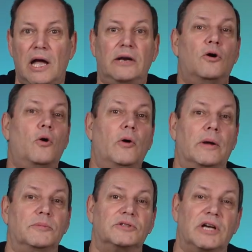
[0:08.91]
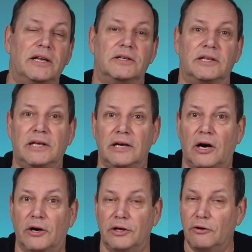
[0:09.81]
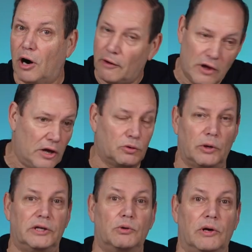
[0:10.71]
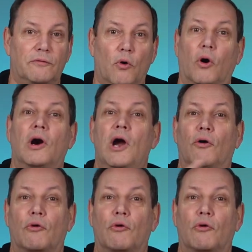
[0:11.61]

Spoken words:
and Hohem decided to kick our year off 2024